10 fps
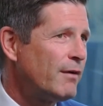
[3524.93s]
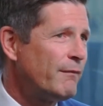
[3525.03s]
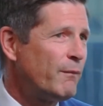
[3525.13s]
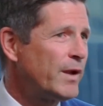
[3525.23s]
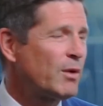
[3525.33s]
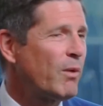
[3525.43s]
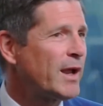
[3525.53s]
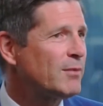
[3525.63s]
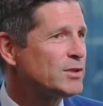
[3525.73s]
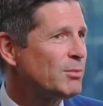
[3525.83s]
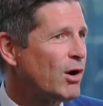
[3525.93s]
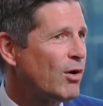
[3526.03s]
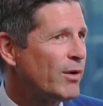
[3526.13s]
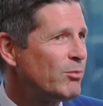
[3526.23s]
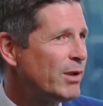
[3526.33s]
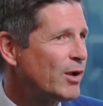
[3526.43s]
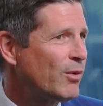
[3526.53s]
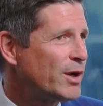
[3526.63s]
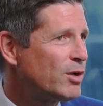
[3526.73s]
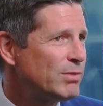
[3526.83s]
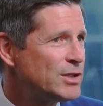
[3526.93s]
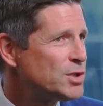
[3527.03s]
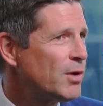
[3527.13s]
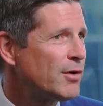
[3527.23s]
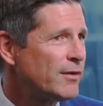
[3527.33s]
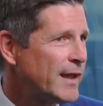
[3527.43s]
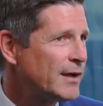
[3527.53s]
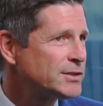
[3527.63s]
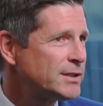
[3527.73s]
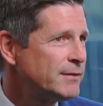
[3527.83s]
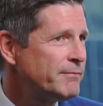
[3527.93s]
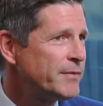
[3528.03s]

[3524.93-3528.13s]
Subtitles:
we could wake up tomorrow and Bitcoin could be 200,000.